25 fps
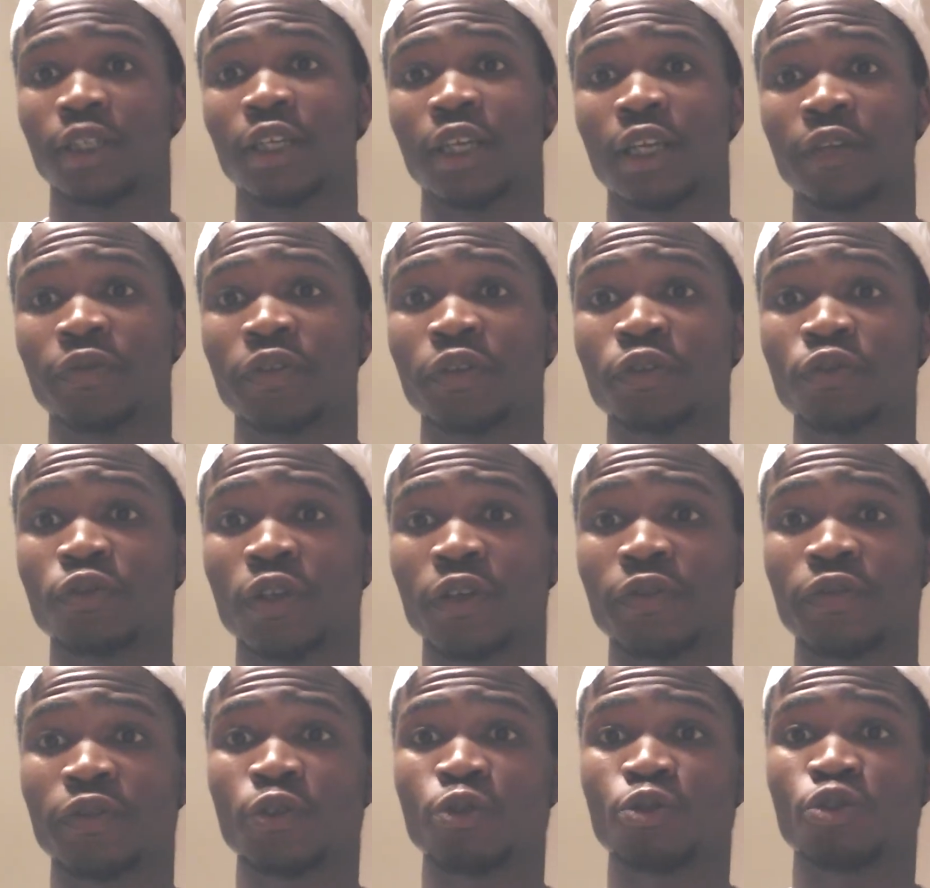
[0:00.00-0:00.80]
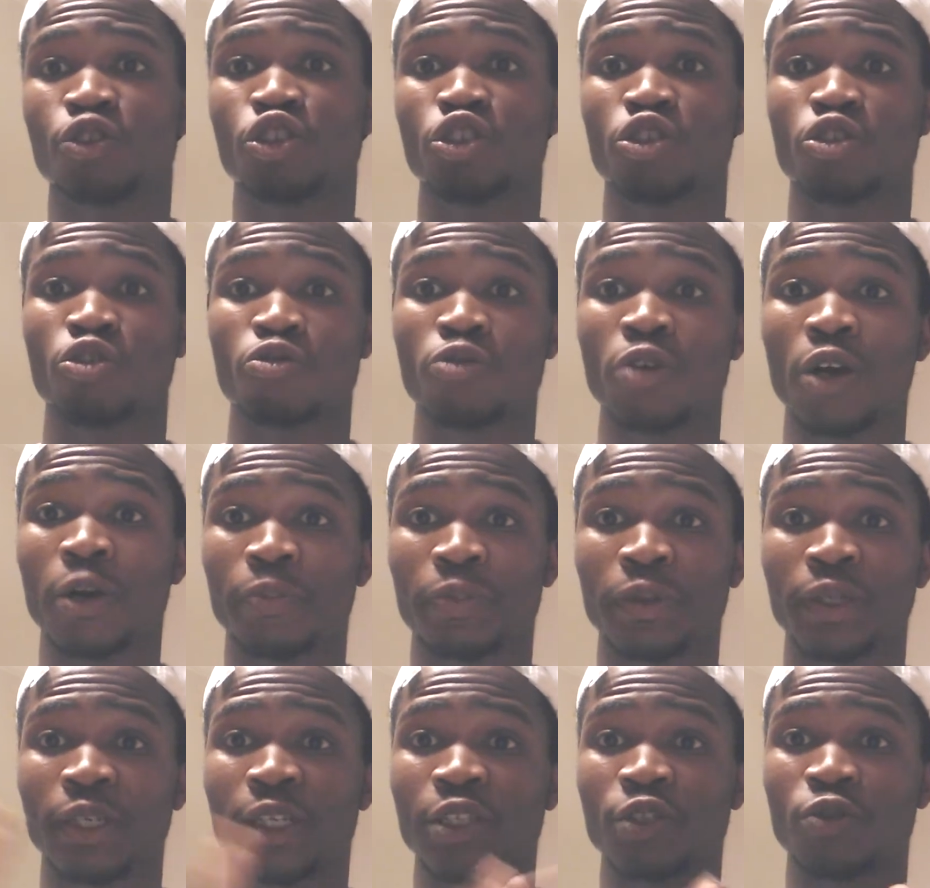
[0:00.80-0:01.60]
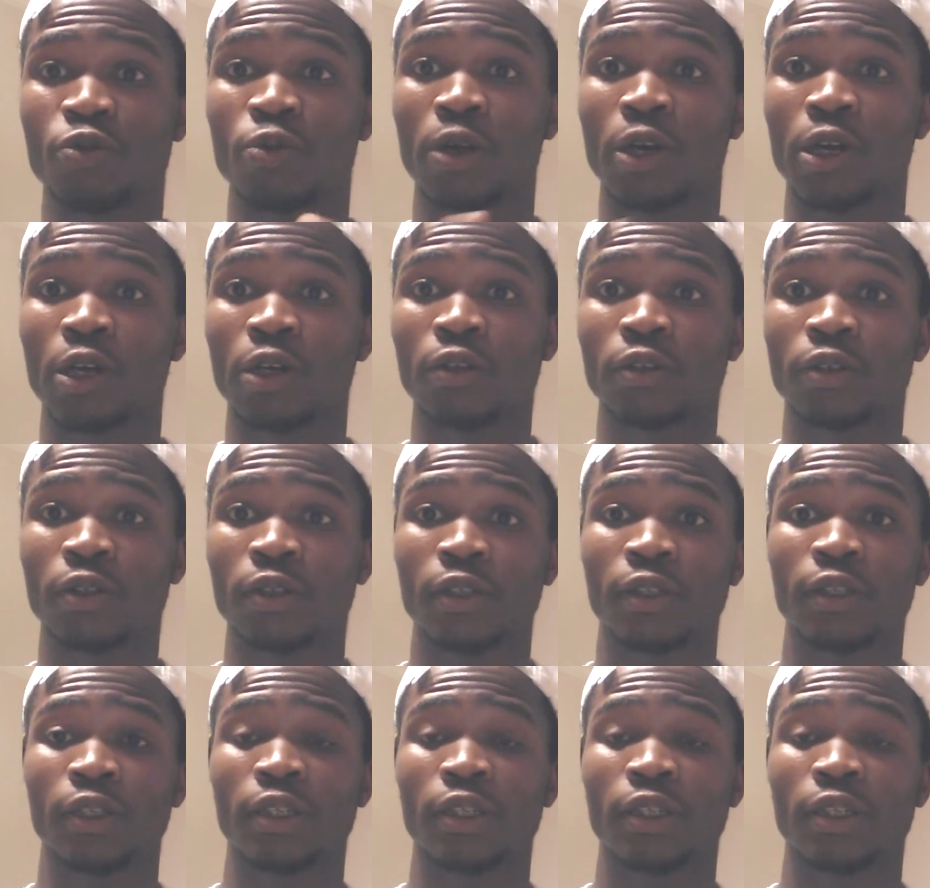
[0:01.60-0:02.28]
If you screw up in this world,